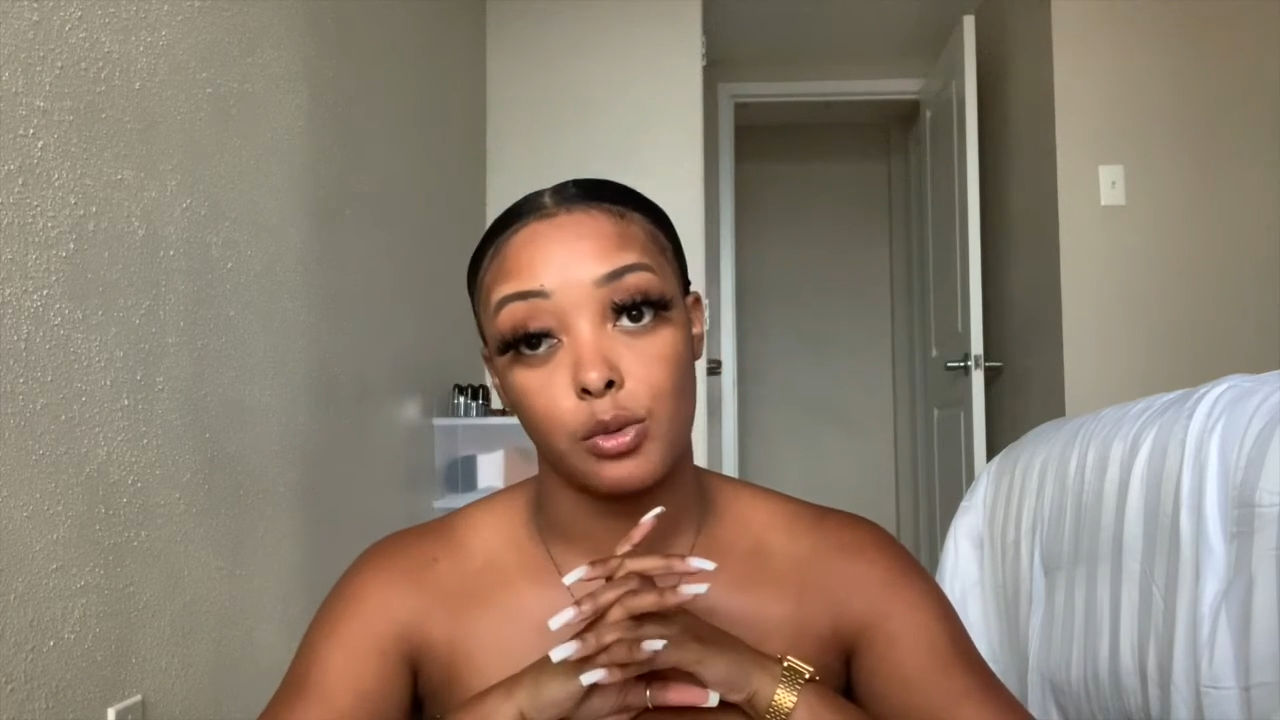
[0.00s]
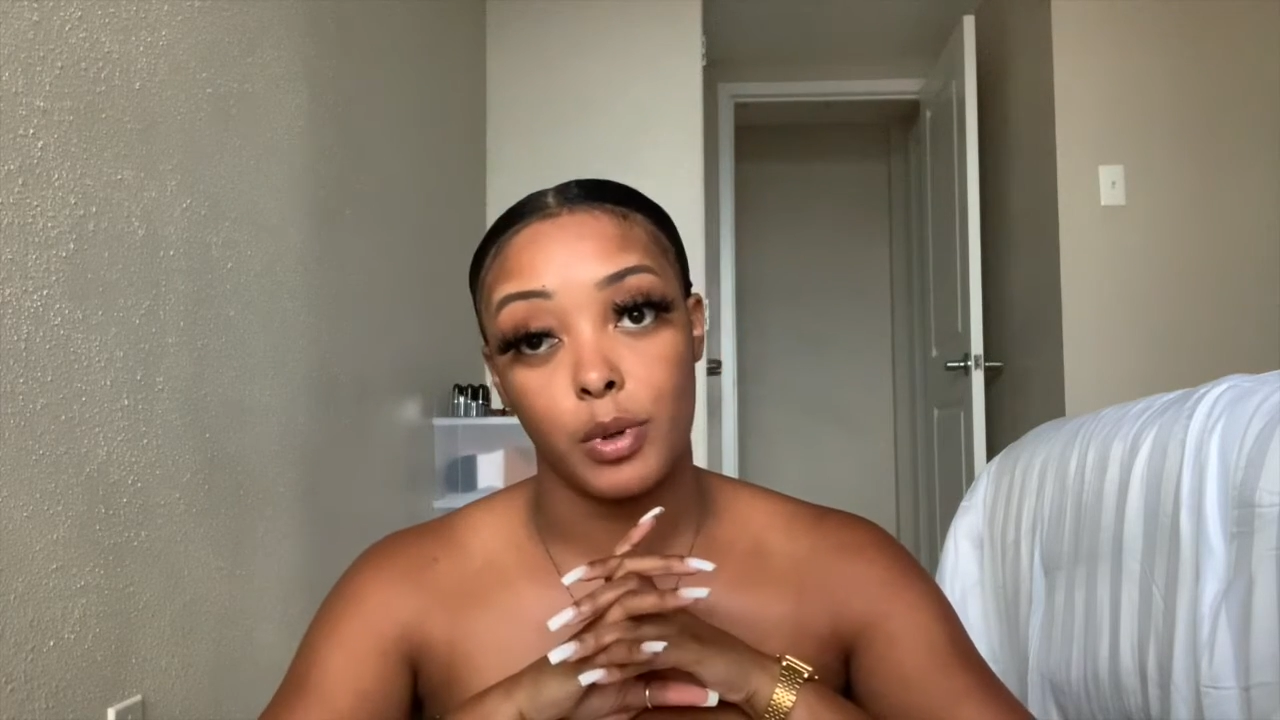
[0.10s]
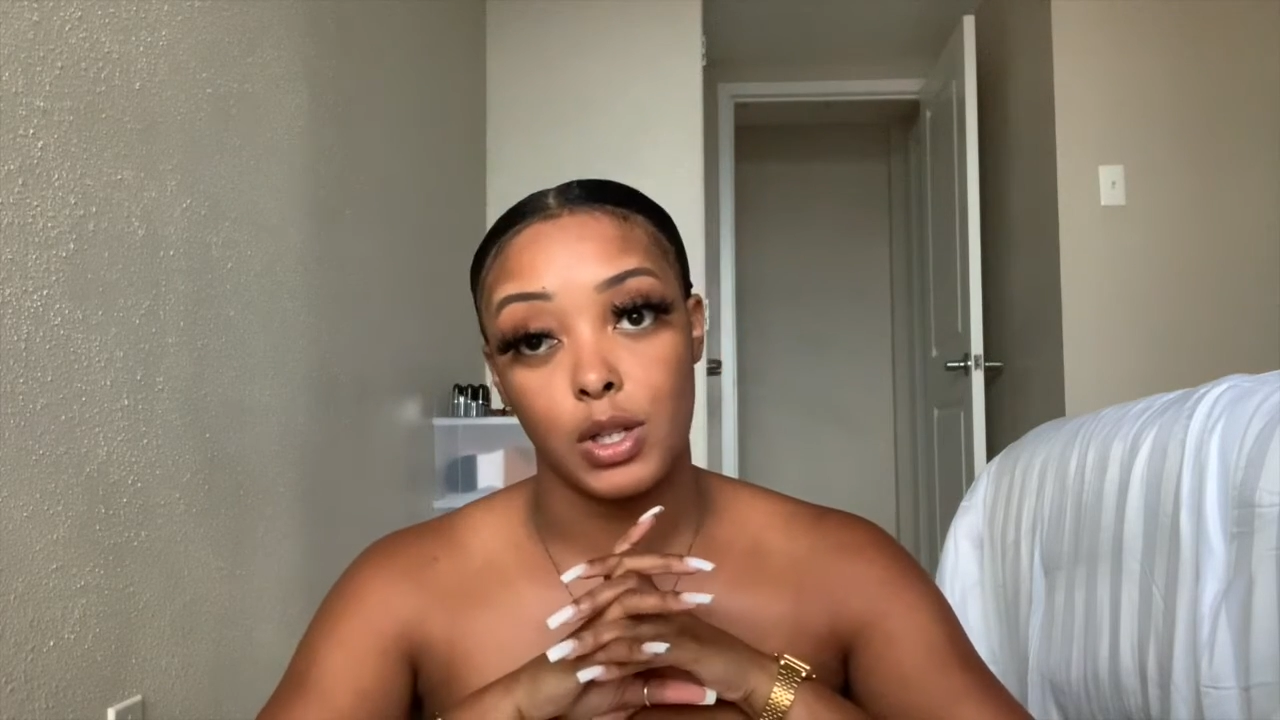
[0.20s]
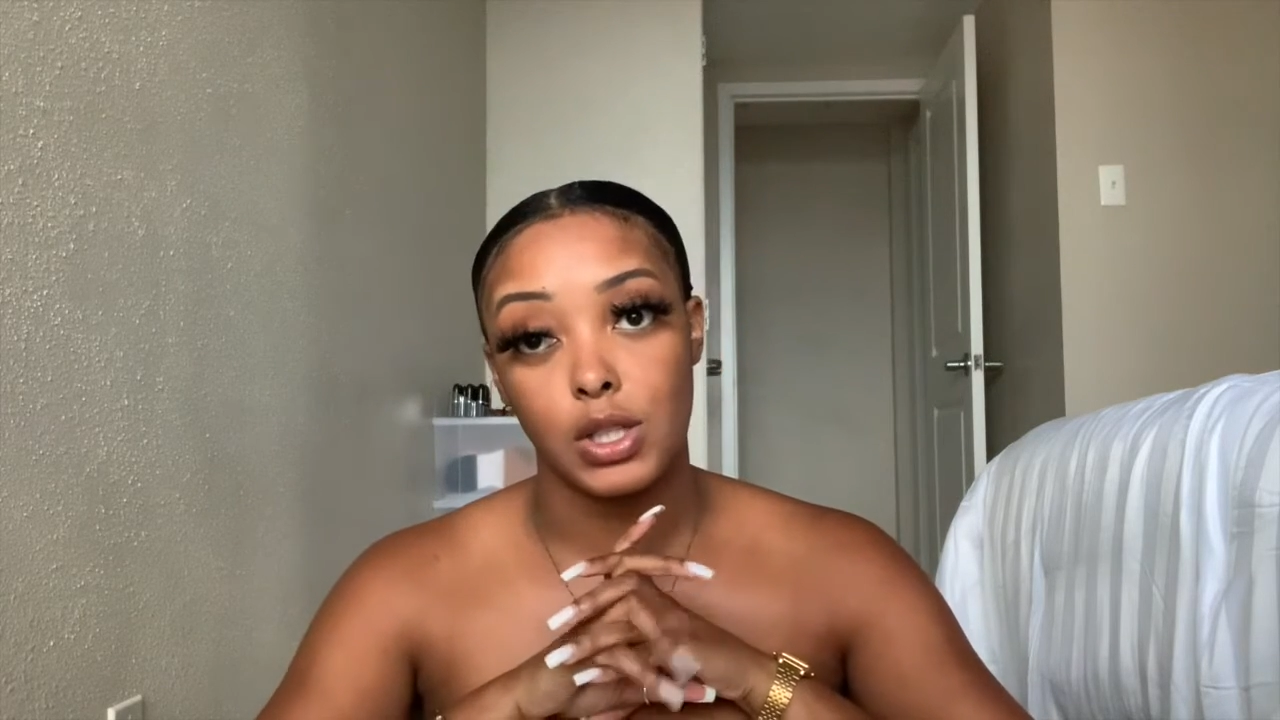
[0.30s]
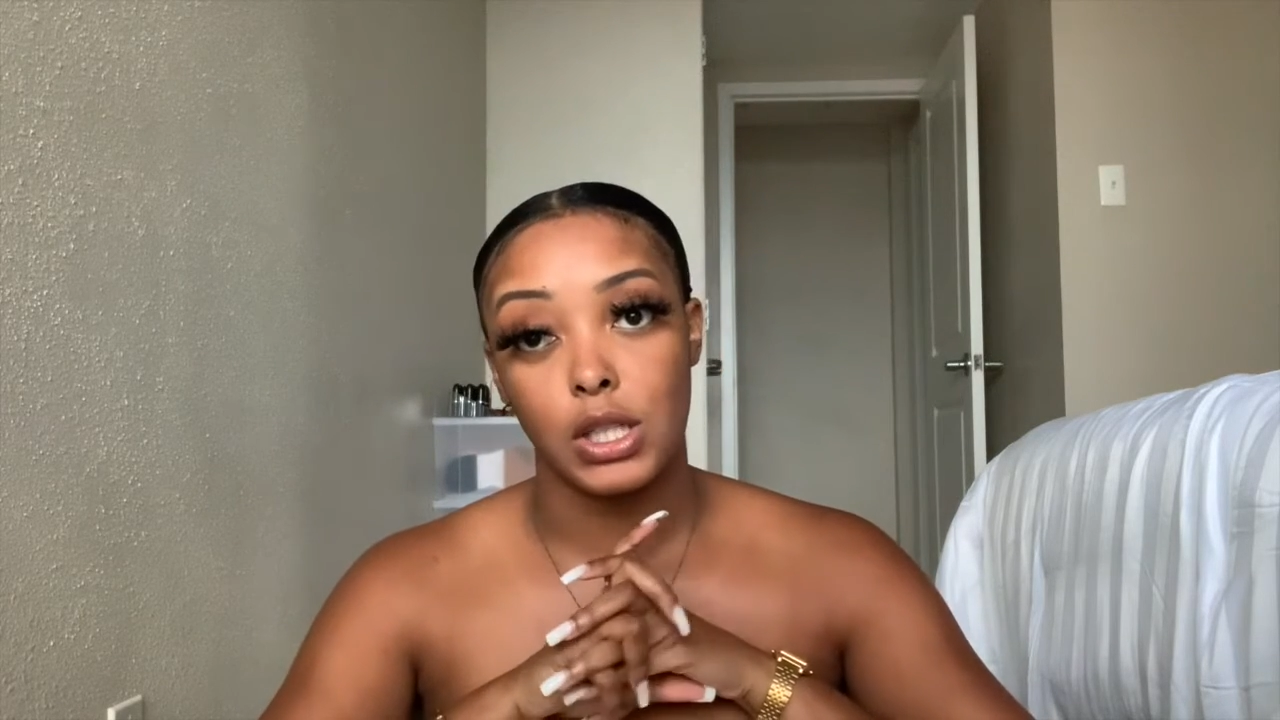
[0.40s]

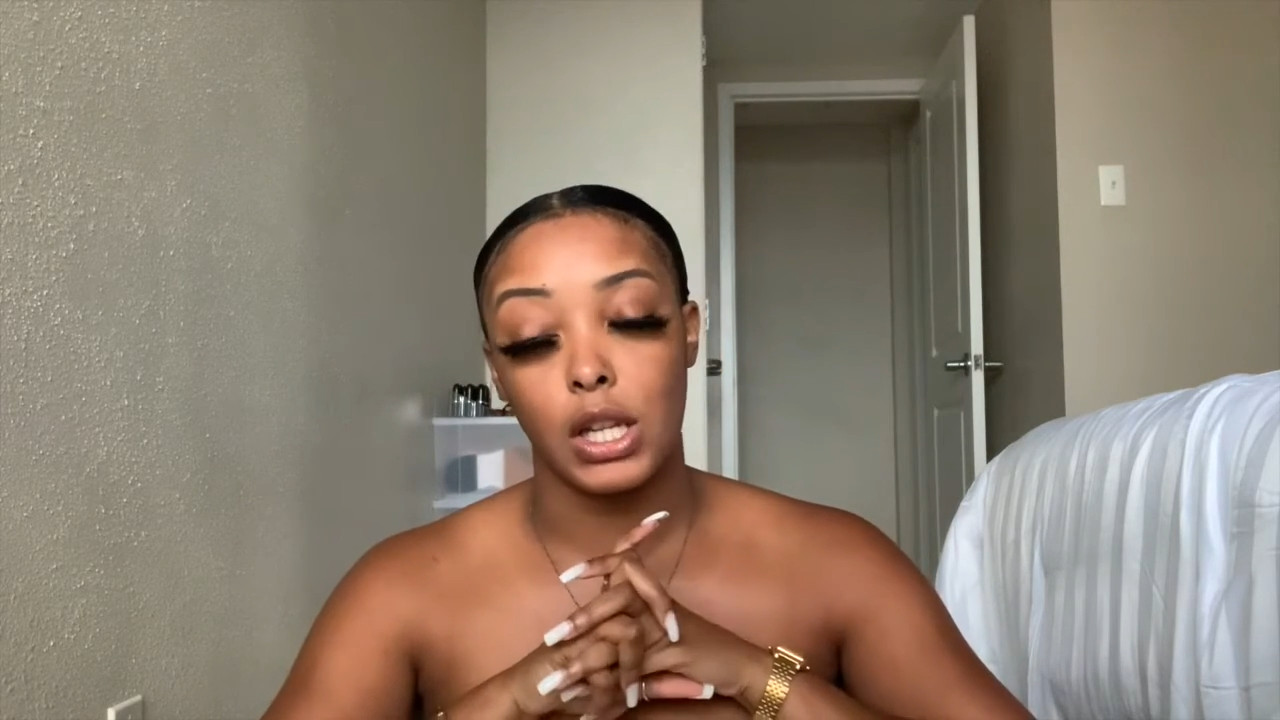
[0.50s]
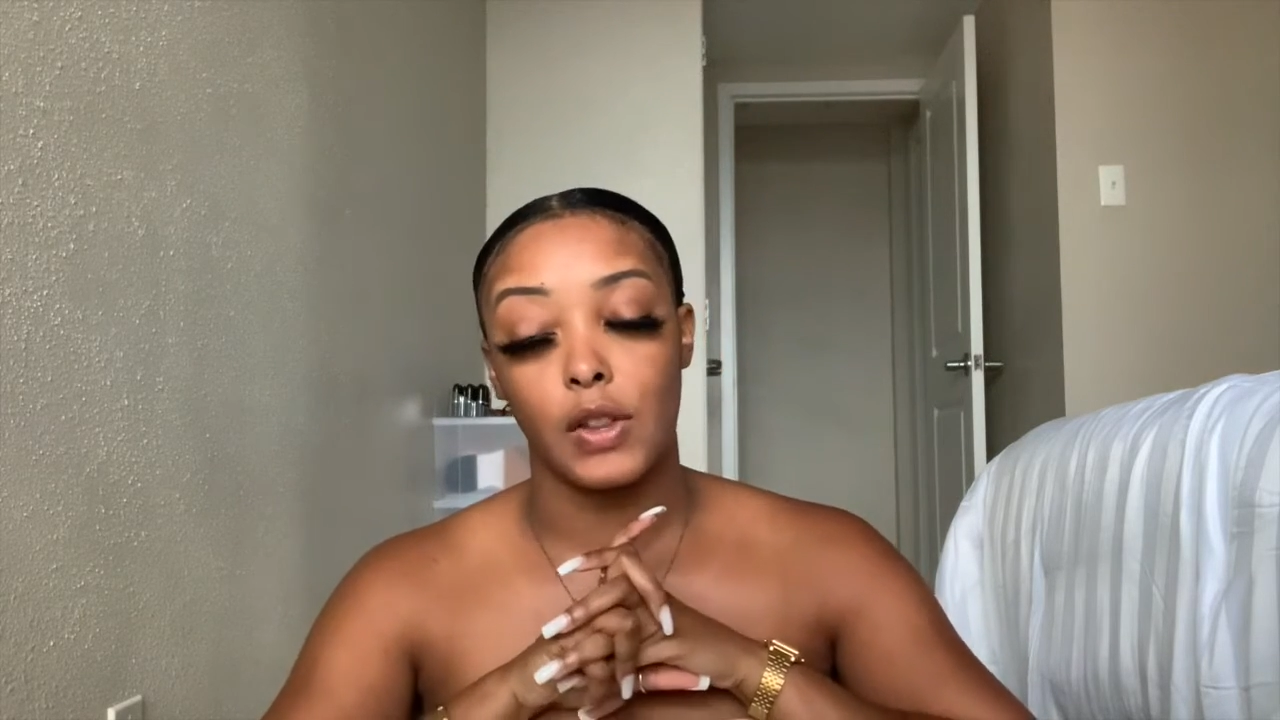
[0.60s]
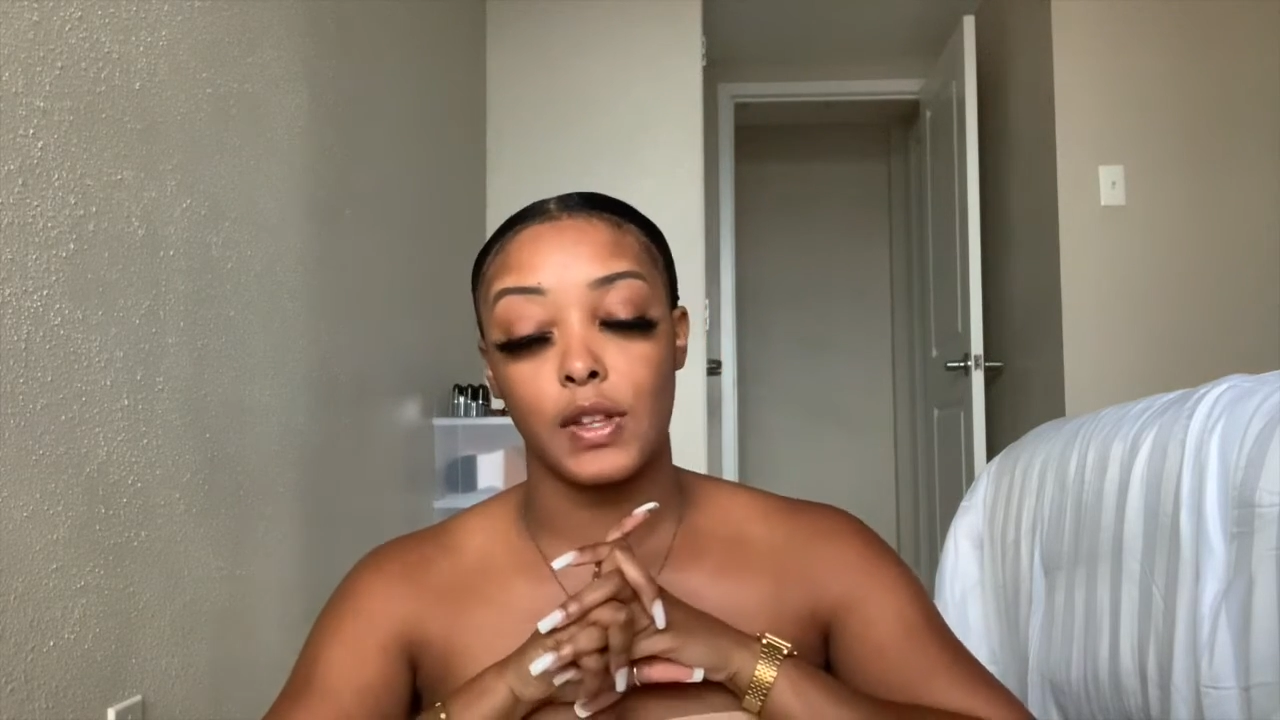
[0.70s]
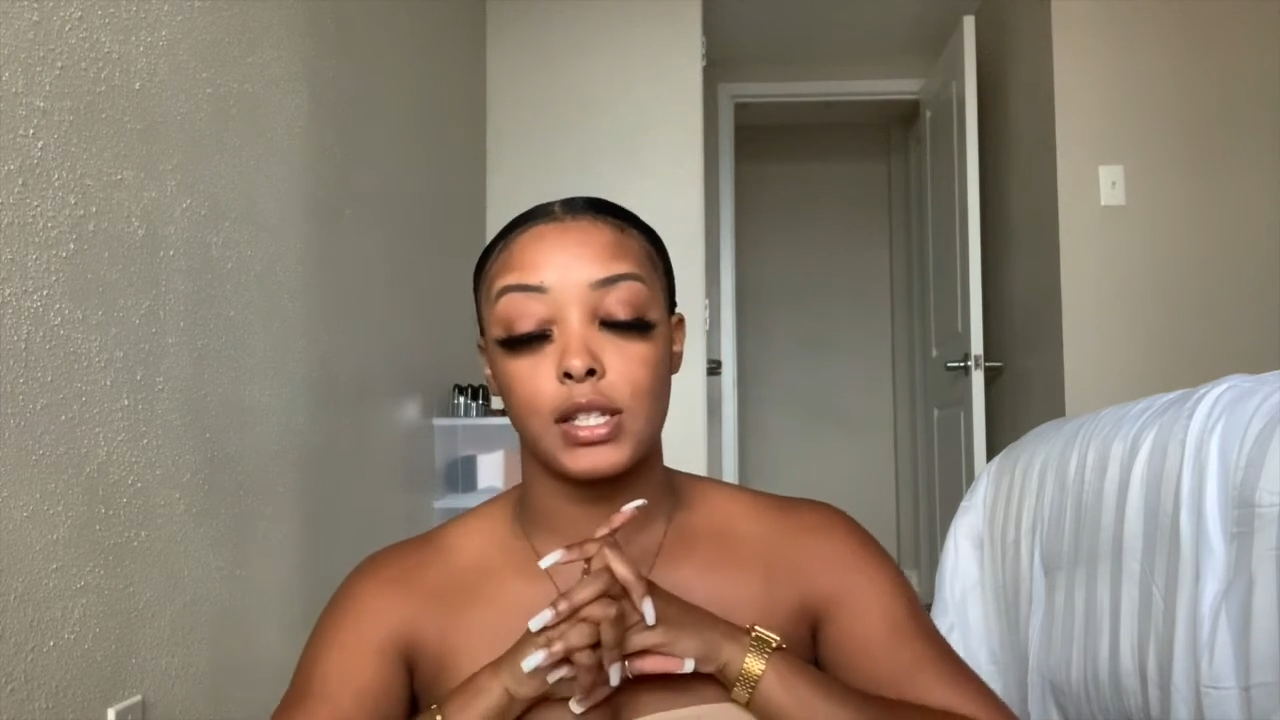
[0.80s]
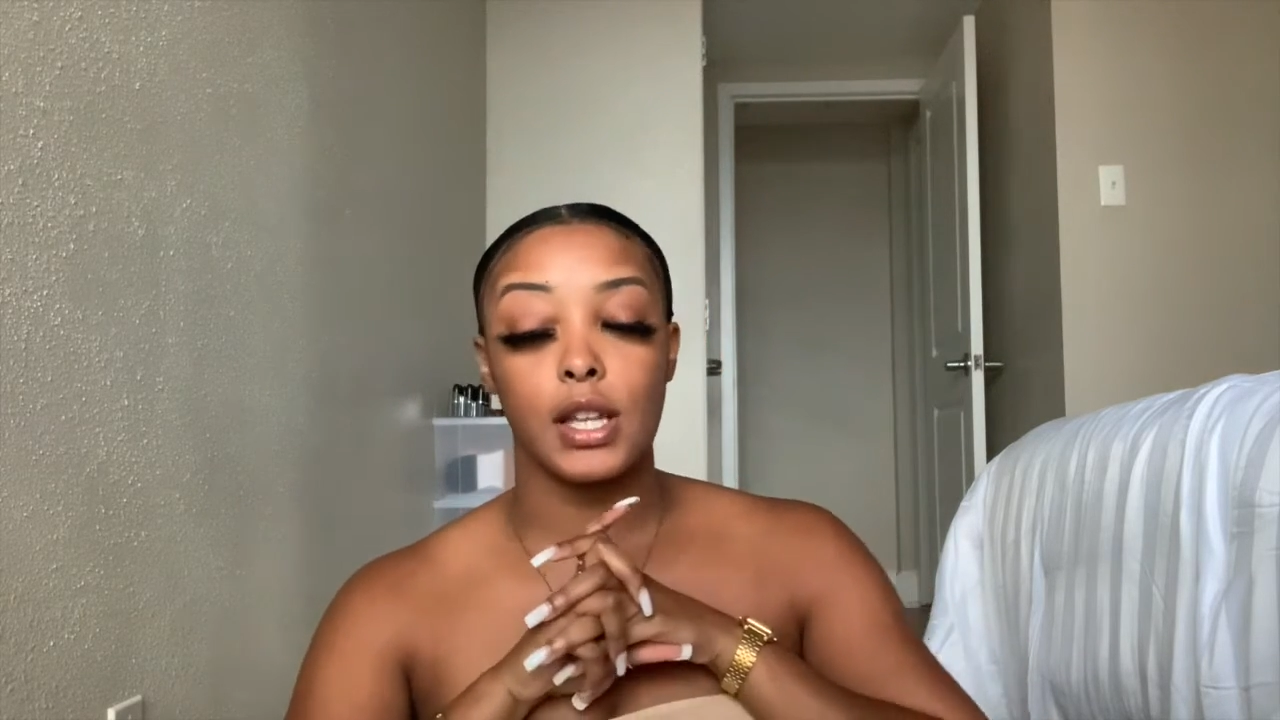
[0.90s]
purchase any
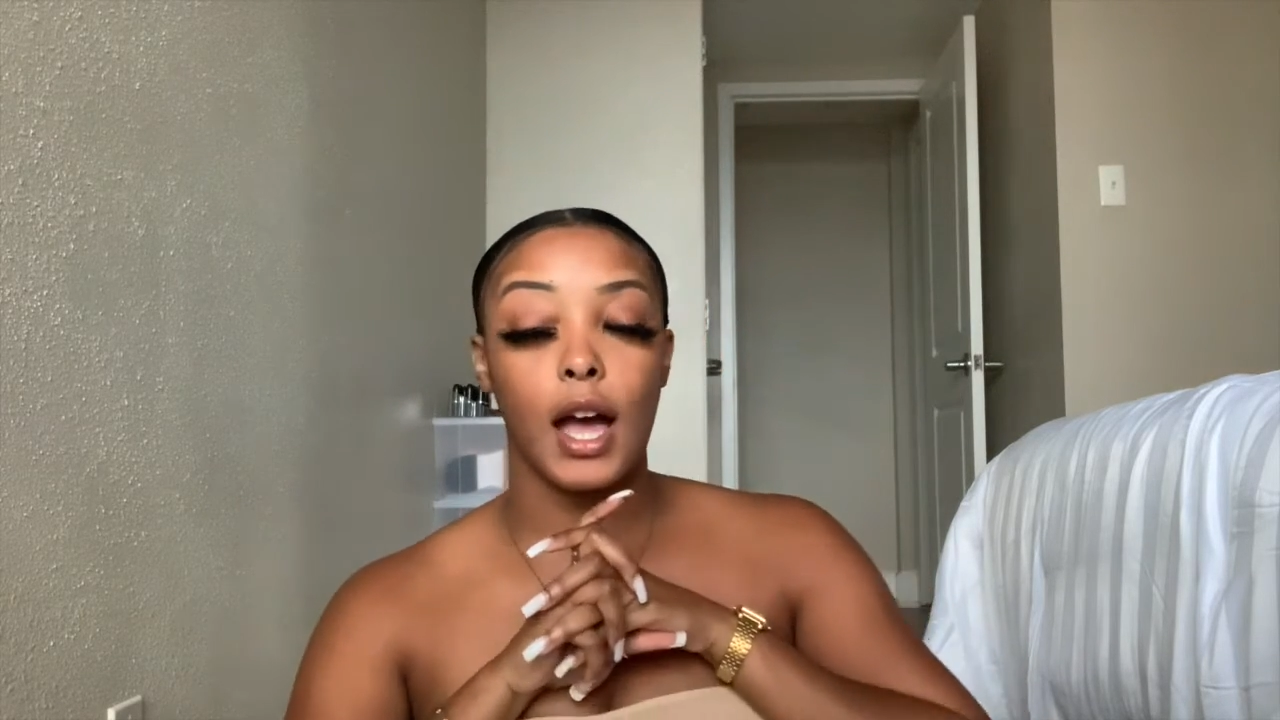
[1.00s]
of these